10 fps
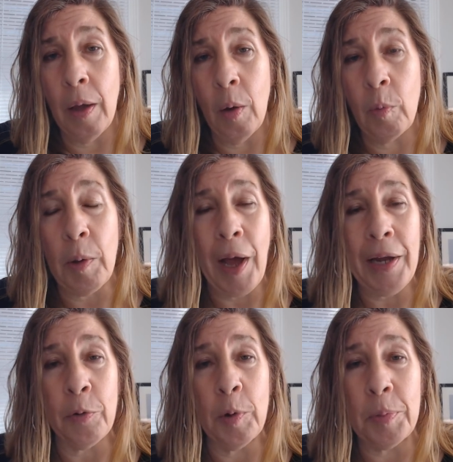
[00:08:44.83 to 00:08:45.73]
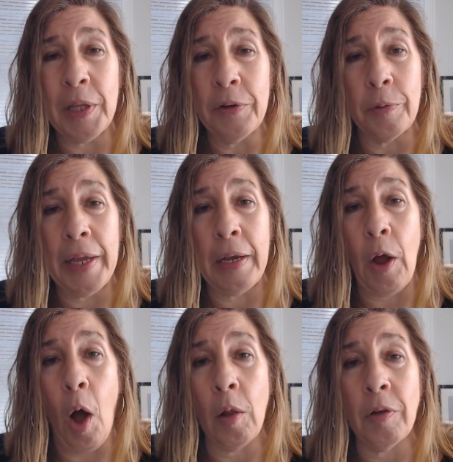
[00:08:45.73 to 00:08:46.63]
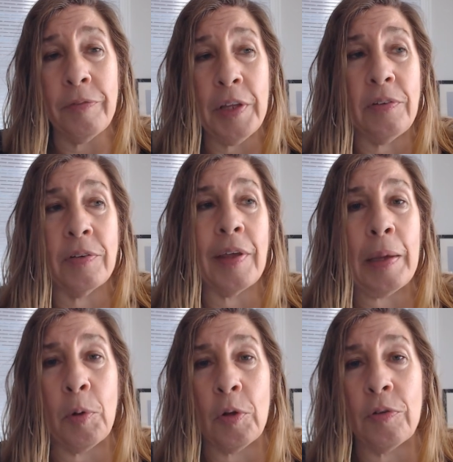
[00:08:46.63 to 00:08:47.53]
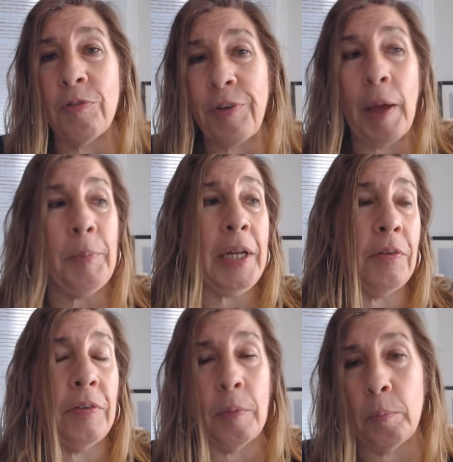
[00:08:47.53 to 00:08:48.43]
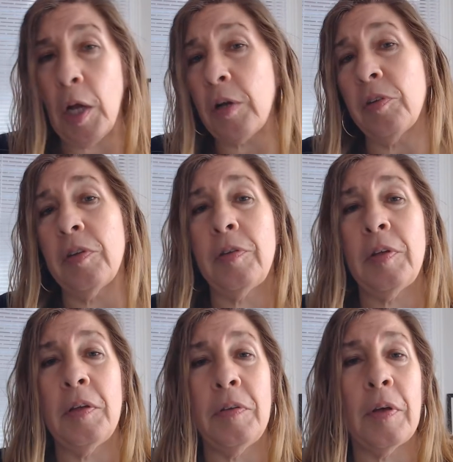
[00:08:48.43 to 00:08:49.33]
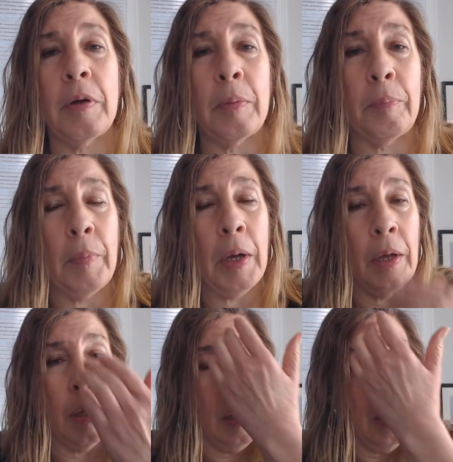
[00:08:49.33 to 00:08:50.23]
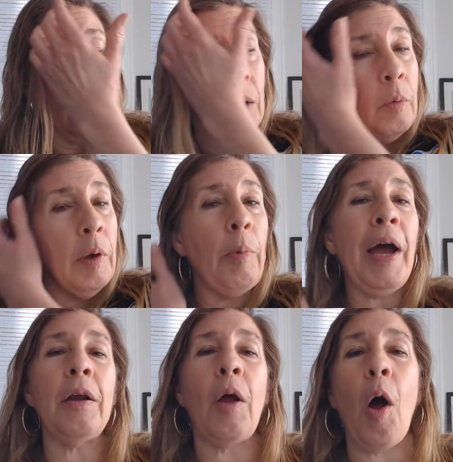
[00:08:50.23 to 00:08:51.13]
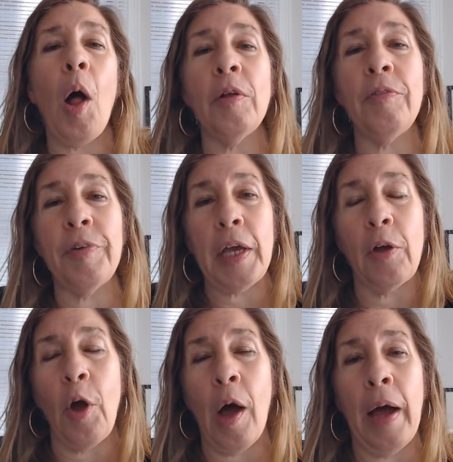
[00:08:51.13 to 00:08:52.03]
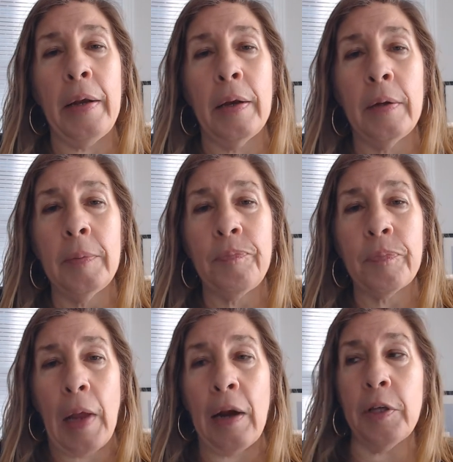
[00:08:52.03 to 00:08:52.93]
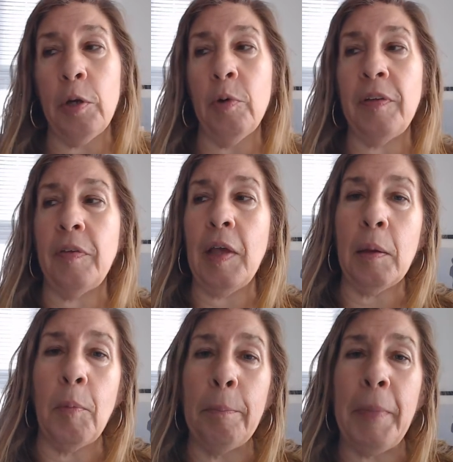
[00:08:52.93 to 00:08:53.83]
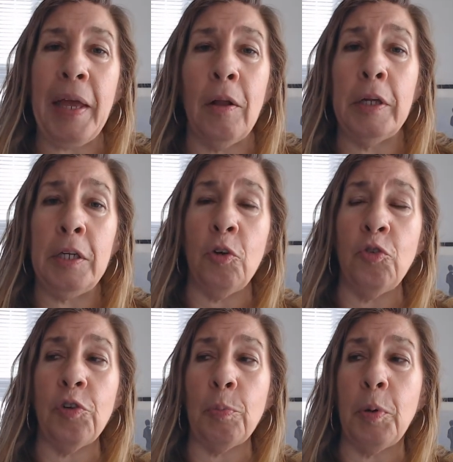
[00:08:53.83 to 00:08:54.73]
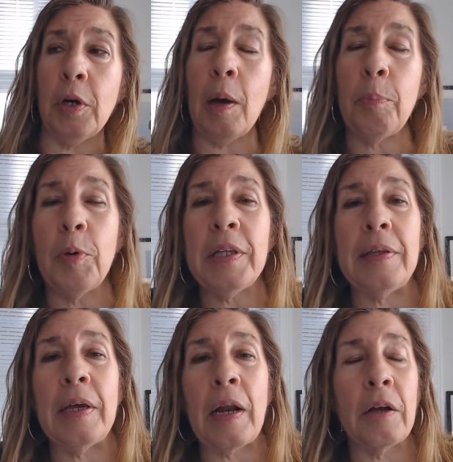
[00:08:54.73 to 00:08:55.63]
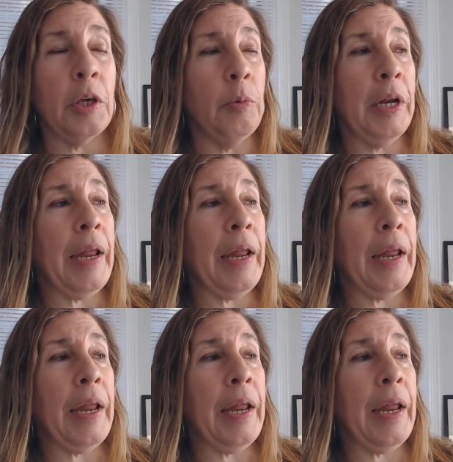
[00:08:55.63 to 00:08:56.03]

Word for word: we want to obliterate all of these labels: feminism, narcissism. We want all of it gone. Are you a sigma male and you just put up with it? Are you an